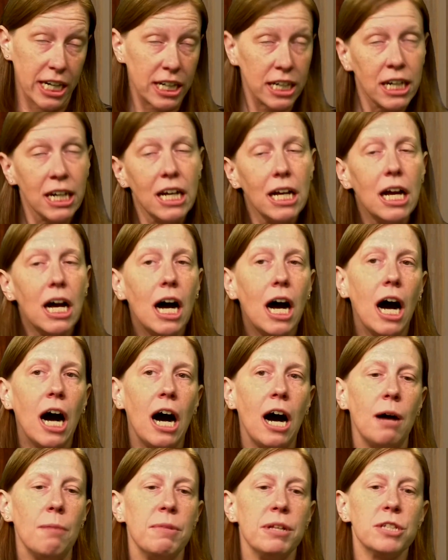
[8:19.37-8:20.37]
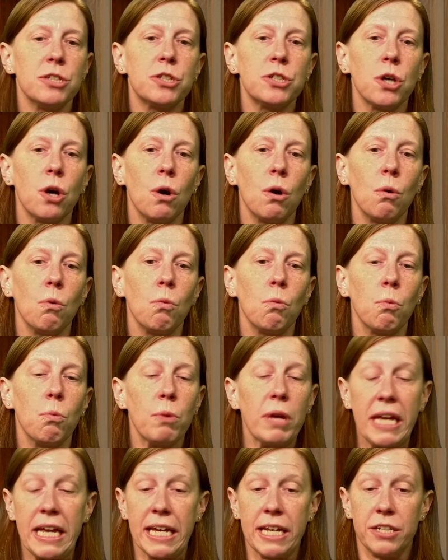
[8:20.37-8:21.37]
mm-hmm. um, and so
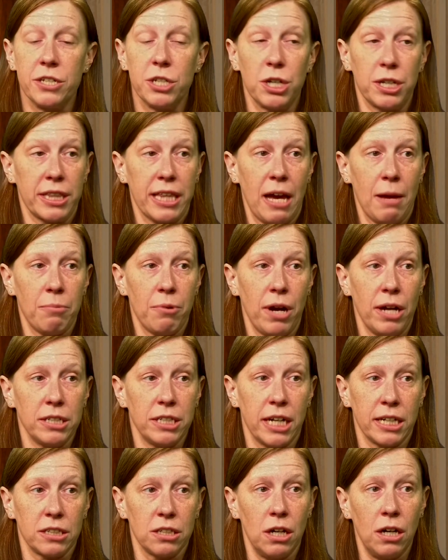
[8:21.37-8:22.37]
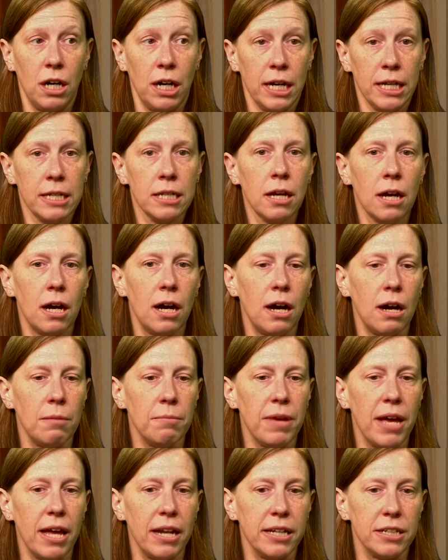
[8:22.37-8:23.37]
we took that project on,
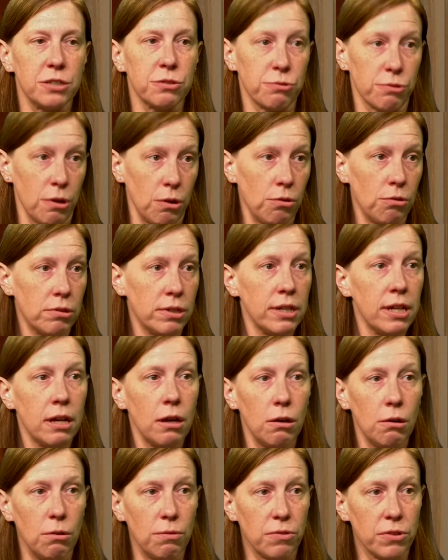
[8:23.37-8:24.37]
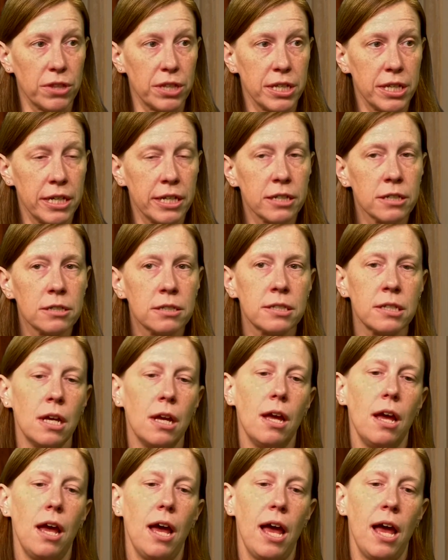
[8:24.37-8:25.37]
um, and it's grown over the years.
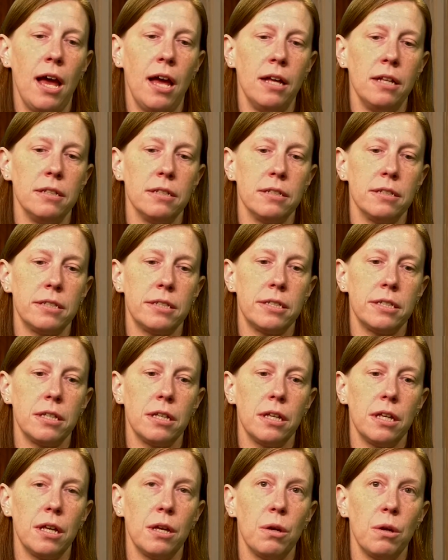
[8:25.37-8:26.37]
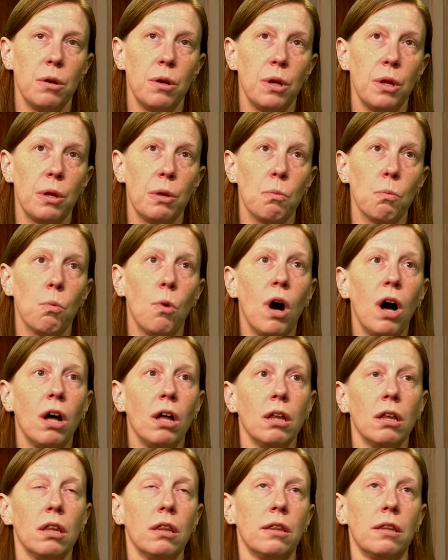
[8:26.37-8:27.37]
And
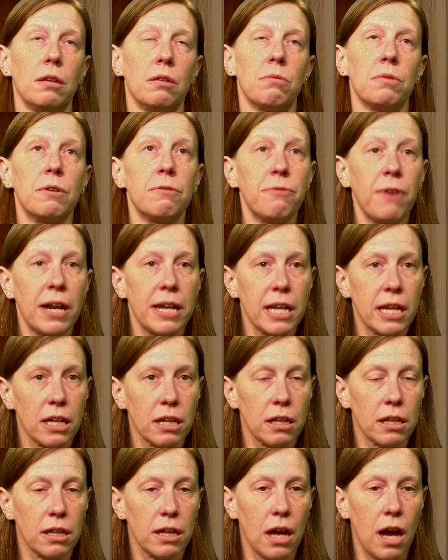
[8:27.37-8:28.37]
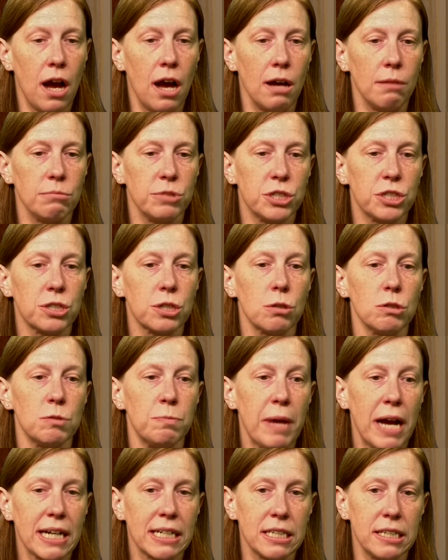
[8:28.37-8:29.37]
while the funding um, just goes
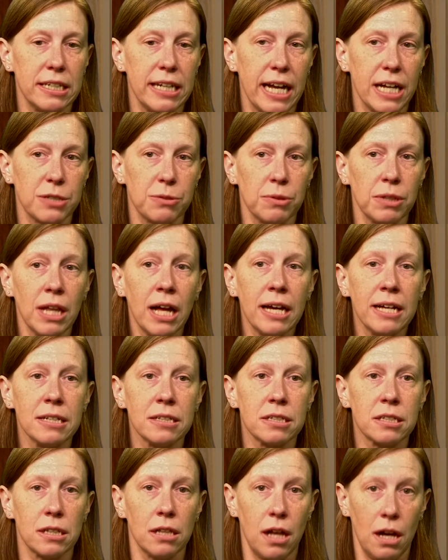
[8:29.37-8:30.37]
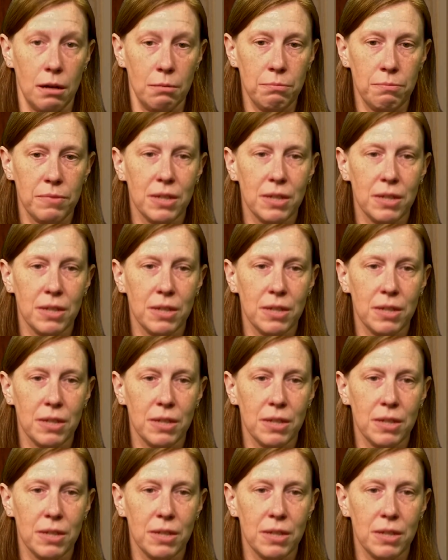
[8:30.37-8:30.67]
back to the Nashua Lions Club,